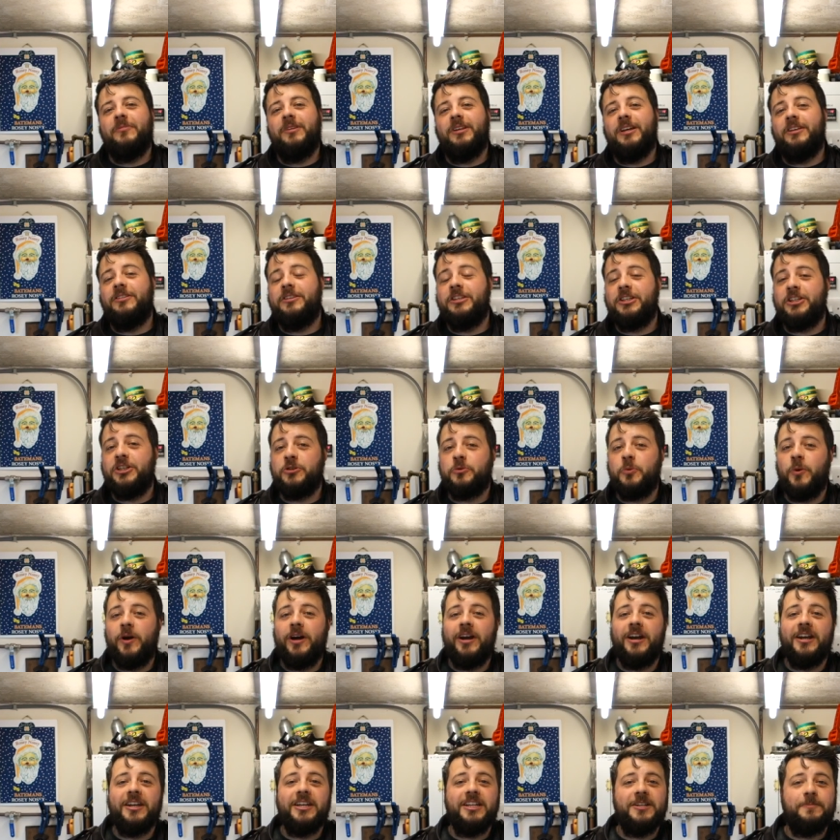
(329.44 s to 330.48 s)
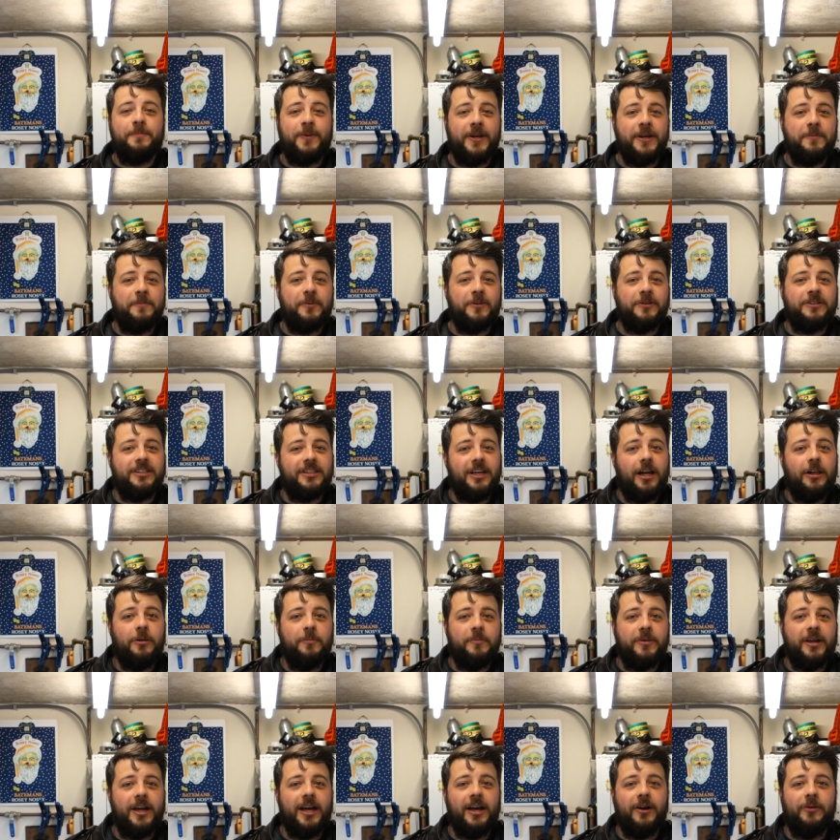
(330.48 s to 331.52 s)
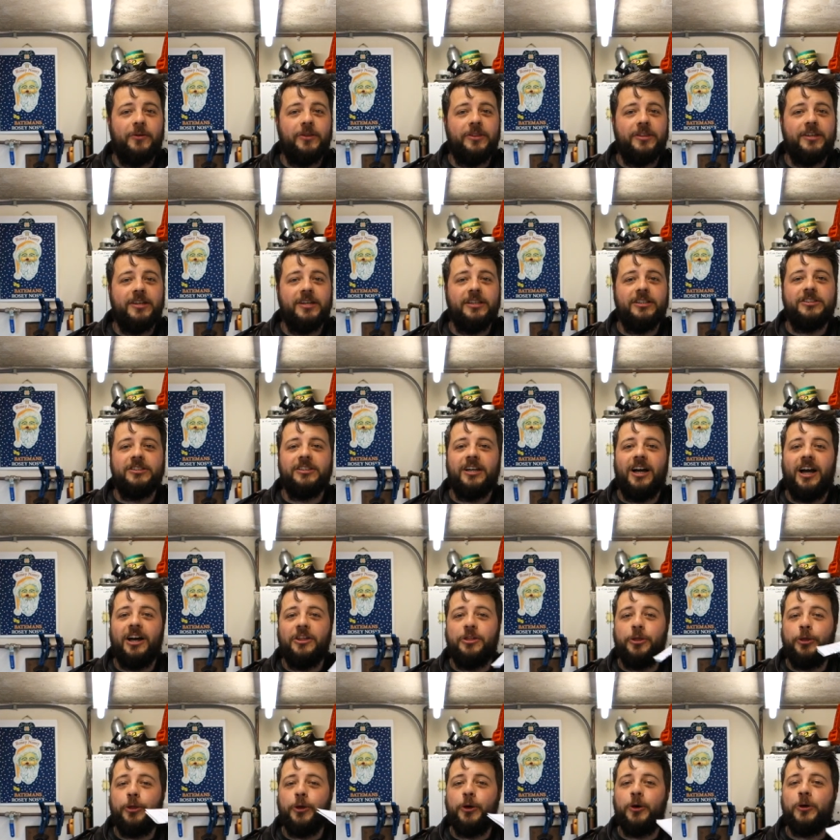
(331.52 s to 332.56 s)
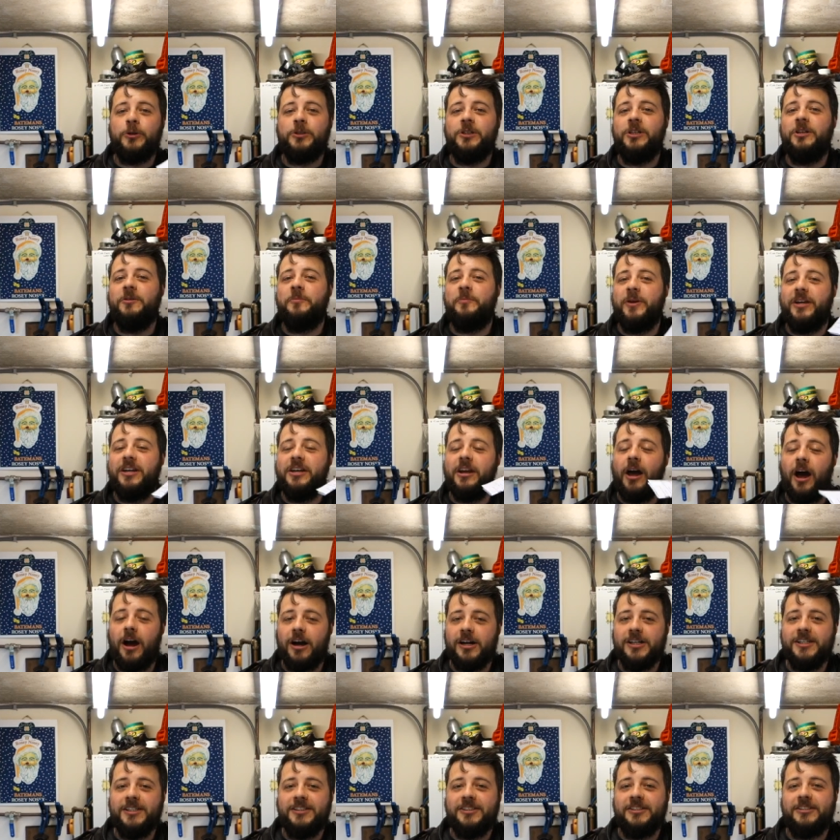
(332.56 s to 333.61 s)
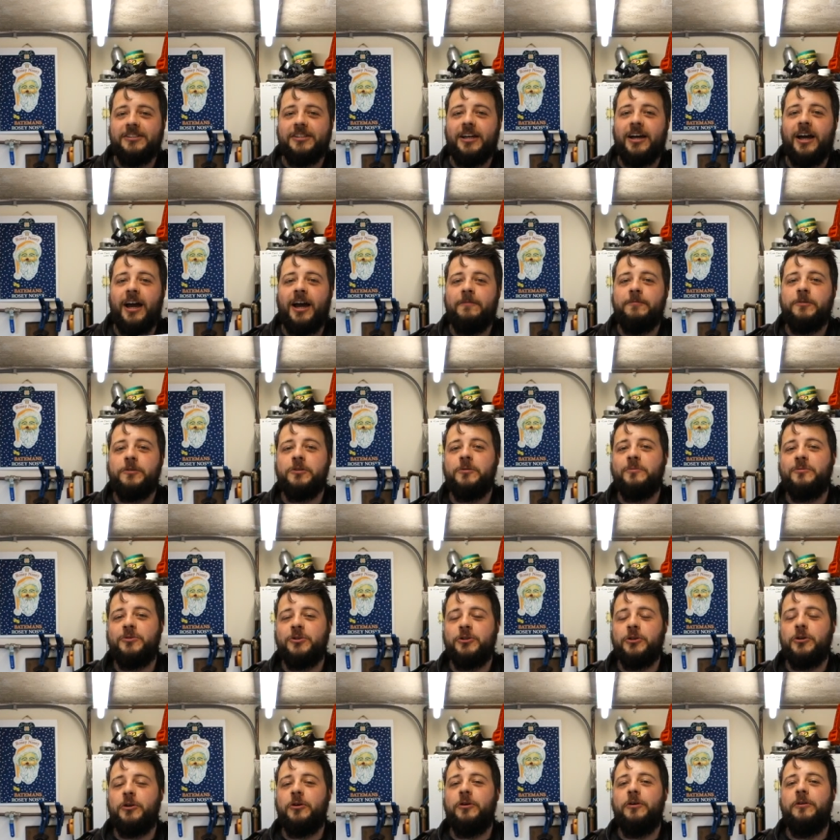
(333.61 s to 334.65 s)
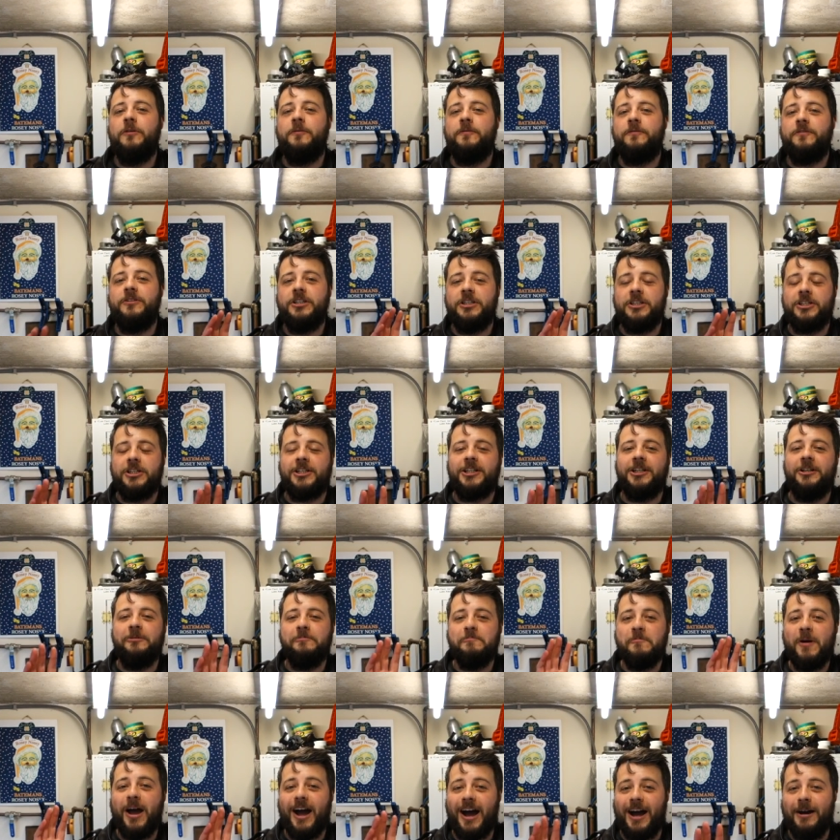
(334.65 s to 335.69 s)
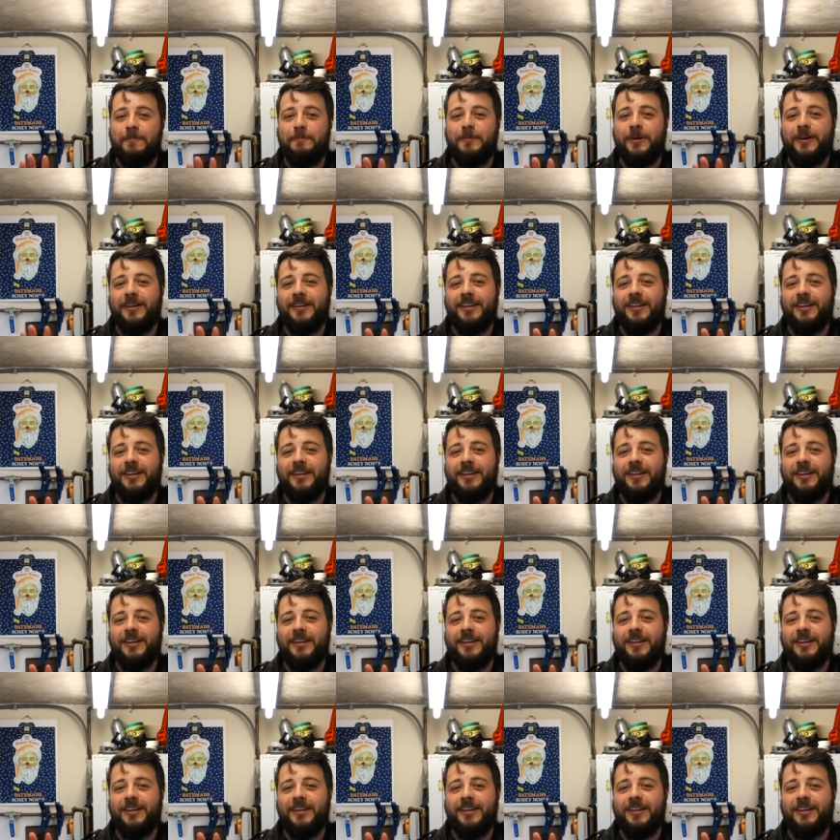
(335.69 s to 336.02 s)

and this is where I need people to help me out with this, I thought it would be nice to have some sort of digital map.